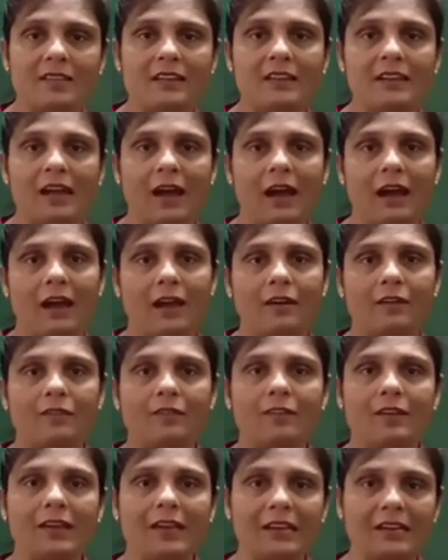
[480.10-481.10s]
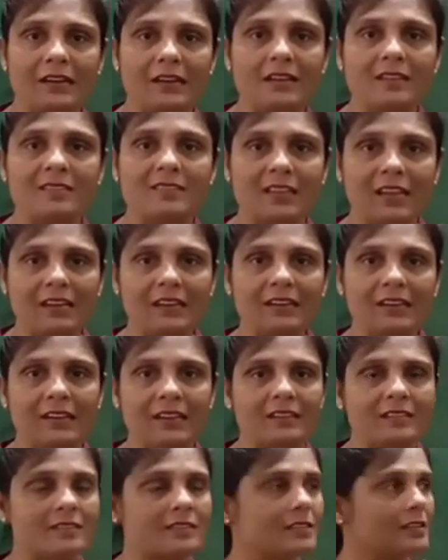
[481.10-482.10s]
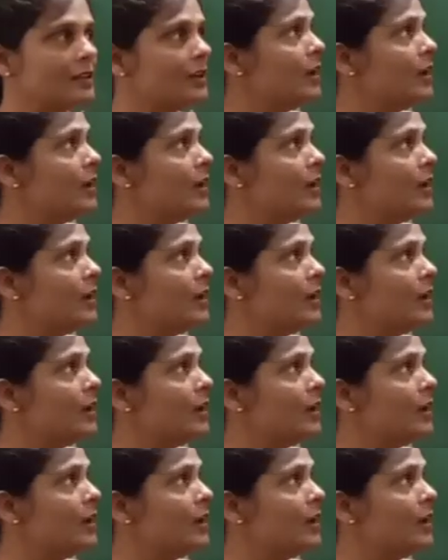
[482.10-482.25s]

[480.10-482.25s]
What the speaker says: and have in a sentence.